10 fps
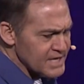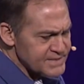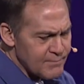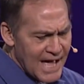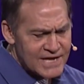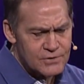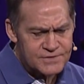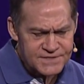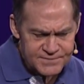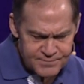us by your
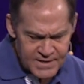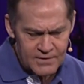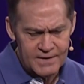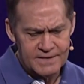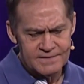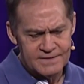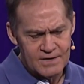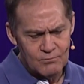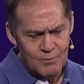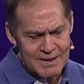Spirit
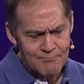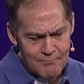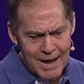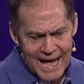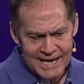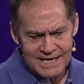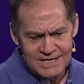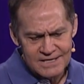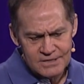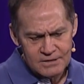that we might
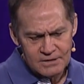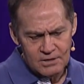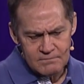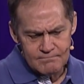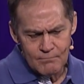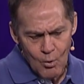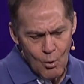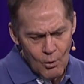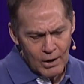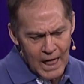look
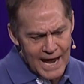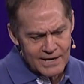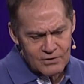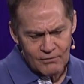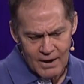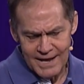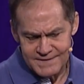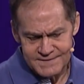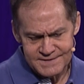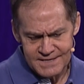more like
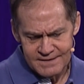Christ